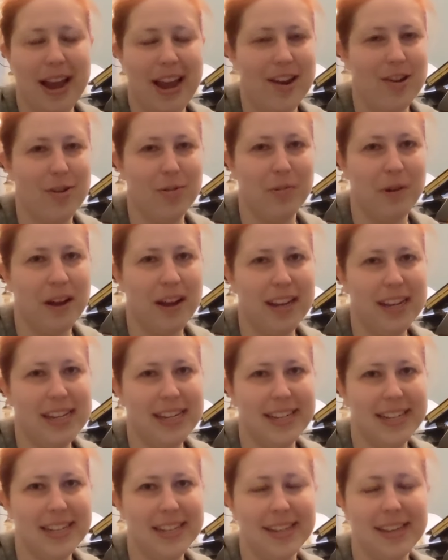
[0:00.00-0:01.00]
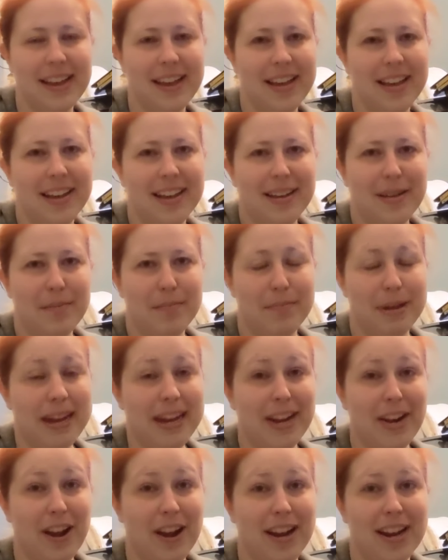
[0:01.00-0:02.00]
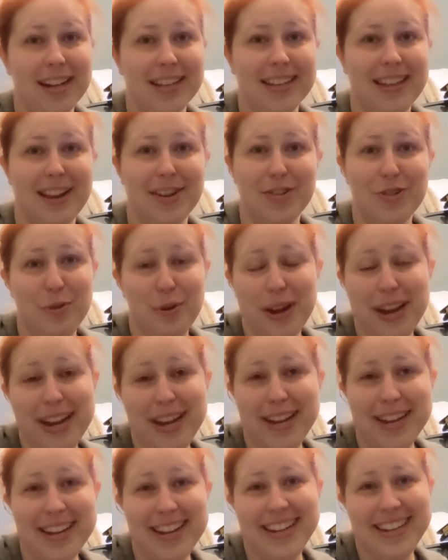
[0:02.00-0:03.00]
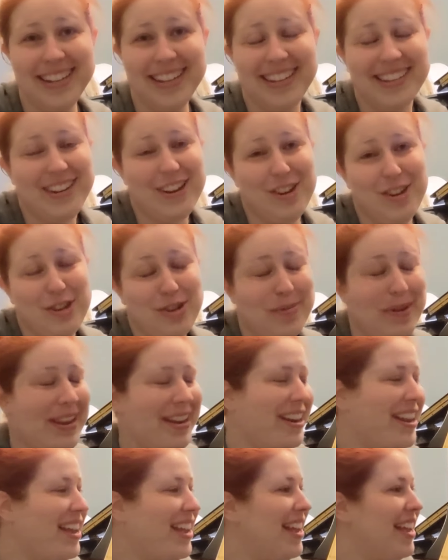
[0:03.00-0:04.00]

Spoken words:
I don't want kids banging on it. It's not a toy, it's an instrument.